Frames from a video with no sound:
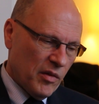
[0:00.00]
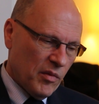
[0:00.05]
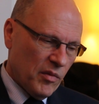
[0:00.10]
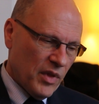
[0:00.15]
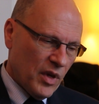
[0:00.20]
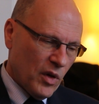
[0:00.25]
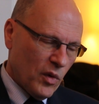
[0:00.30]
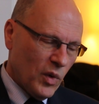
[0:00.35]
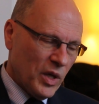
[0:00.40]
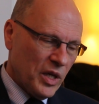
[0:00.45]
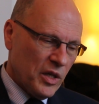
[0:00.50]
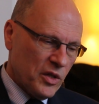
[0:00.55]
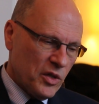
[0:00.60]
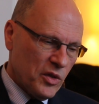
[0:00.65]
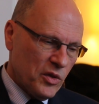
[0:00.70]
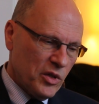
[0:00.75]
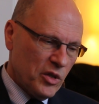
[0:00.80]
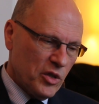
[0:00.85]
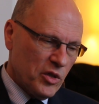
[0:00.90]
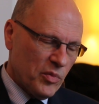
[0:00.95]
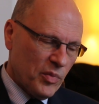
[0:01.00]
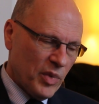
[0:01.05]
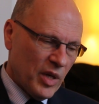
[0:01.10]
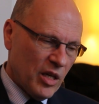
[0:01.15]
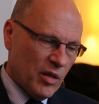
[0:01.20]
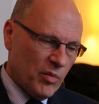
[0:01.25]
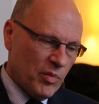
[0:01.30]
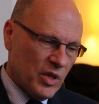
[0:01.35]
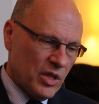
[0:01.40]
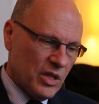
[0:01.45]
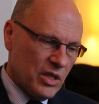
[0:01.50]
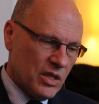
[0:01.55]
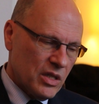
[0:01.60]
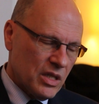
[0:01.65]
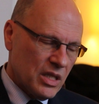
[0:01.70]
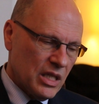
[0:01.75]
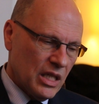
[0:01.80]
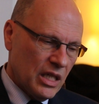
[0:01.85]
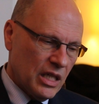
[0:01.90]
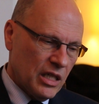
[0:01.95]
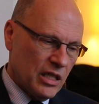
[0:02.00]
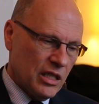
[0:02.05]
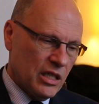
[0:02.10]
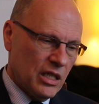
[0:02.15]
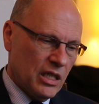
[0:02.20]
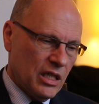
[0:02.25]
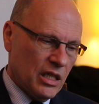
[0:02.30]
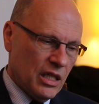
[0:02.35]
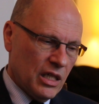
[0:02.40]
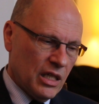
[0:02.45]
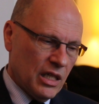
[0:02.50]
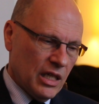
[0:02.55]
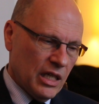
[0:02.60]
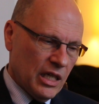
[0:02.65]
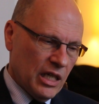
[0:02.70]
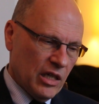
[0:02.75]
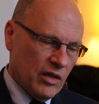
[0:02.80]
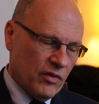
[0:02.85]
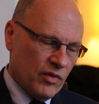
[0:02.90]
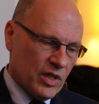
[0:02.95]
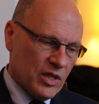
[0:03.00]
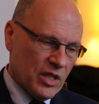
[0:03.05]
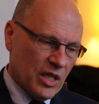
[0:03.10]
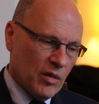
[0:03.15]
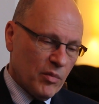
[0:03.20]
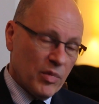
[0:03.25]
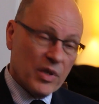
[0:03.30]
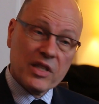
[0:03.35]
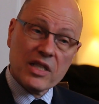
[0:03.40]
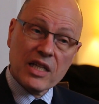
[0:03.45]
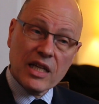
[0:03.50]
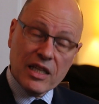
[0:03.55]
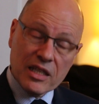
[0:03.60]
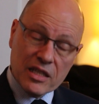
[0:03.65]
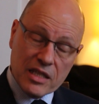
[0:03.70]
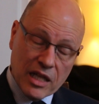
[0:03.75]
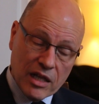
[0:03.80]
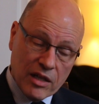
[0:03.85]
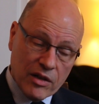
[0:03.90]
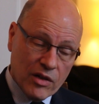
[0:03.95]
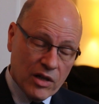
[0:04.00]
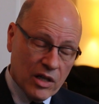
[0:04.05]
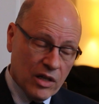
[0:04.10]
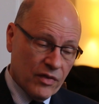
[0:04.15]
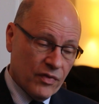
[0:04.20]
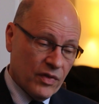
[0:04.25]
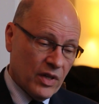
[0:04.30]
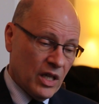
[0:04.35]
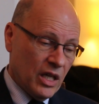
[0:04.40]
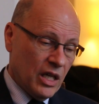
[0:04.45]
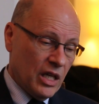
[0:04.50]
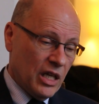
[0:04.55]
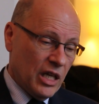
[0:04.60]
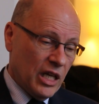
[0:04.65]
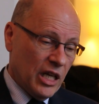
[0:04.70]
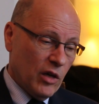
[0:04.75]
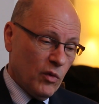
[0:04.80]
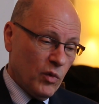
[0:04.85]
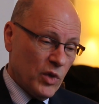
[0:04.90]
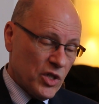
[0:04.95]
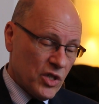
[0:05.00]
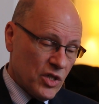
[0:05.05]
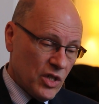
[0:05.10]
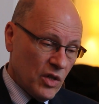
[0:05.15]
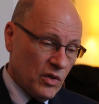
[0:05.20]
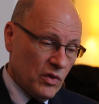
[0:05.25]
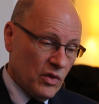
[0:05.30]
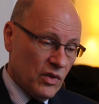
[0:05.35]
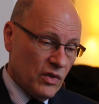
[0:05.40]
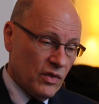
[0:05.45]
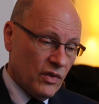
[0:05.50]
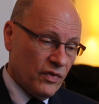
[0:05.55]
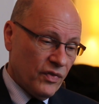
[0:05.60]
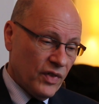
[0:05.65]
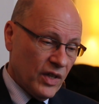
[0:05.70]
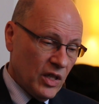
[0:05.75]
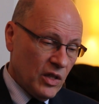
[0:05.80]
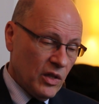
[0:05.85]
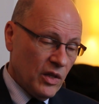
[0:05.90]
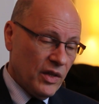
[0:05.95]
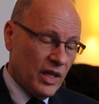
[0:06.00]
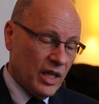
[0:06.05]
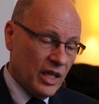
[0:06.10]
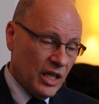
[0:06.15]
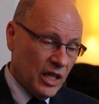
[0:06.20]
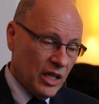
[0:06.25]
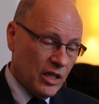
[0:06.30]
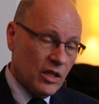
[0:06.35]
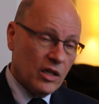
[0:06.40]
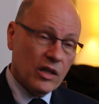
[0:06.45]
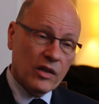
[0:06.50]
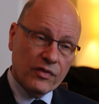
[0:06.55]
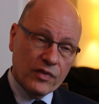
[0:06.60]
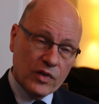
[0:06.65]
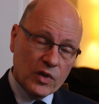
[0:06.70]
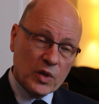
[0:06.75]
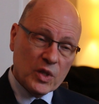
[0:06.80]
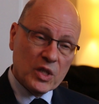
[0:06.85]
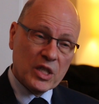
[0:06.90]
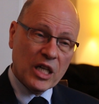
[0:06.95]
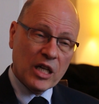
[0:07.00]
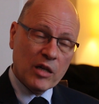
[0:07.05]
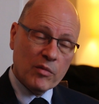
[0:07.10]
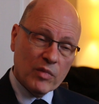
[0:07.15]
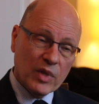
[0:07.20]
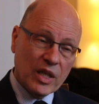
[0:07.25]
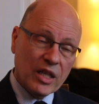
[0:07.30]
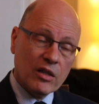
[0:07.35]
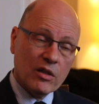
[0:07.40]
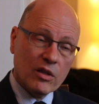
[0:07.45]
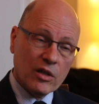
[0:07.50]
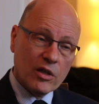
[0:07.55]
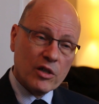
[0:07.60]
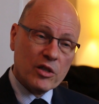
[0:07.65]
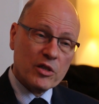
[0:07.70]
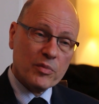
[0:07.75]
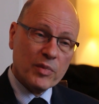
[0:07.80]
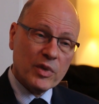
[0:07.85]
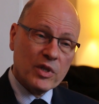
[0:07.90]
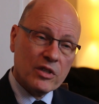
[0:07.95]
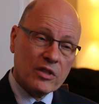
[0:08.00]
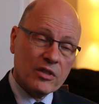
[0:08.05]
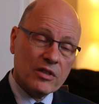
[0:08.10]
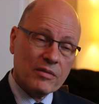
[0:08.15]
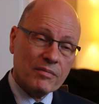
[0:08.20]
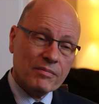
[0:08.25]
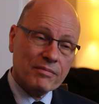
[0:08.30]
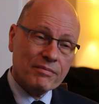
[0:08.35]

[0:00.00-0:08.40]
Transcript: there are one or two newspapers, for example the Daily Telegraph, which don't feel they need a full-time legal correspondent.